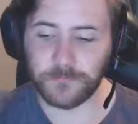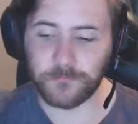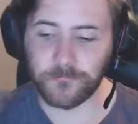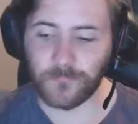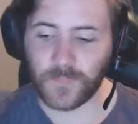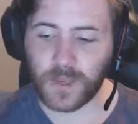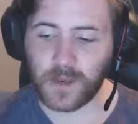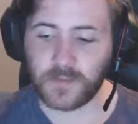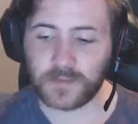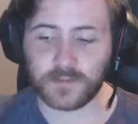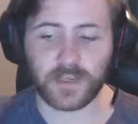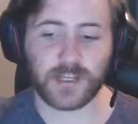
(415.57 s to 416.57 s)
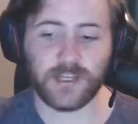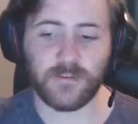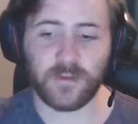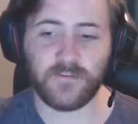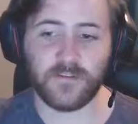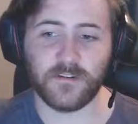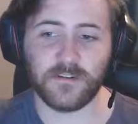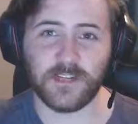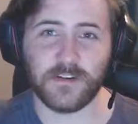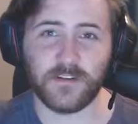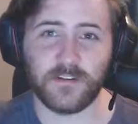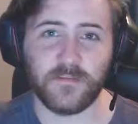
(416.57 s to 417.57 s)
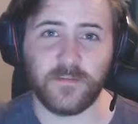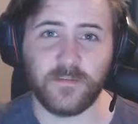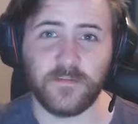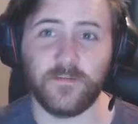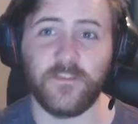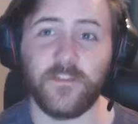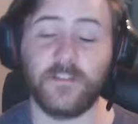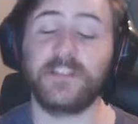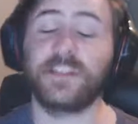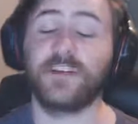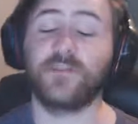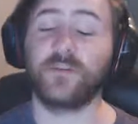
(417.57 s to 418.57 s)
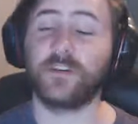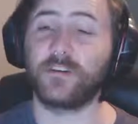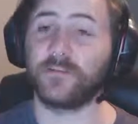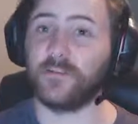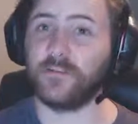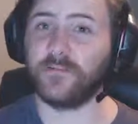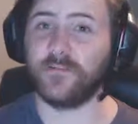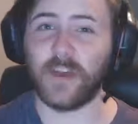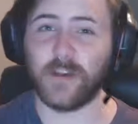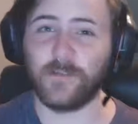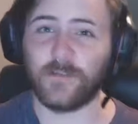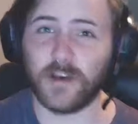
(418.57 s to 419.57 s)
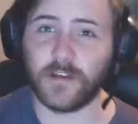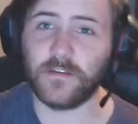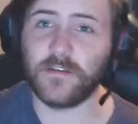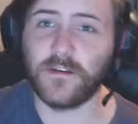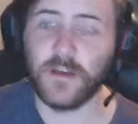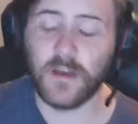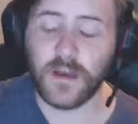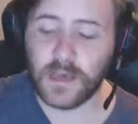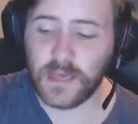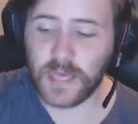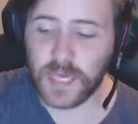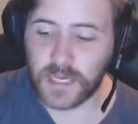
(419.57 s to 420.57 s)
This was actually my first cereal vape rather, and